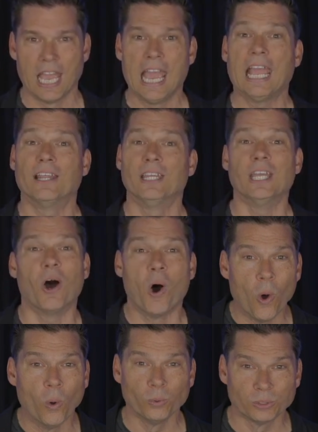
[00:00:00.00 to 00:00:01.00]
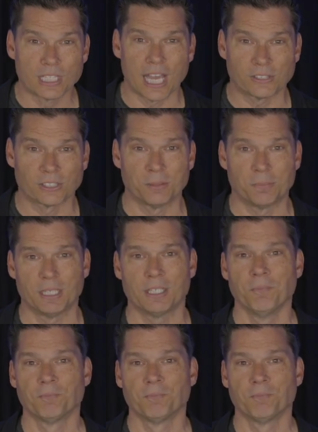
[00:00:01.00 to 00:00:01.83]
In the Old Testament,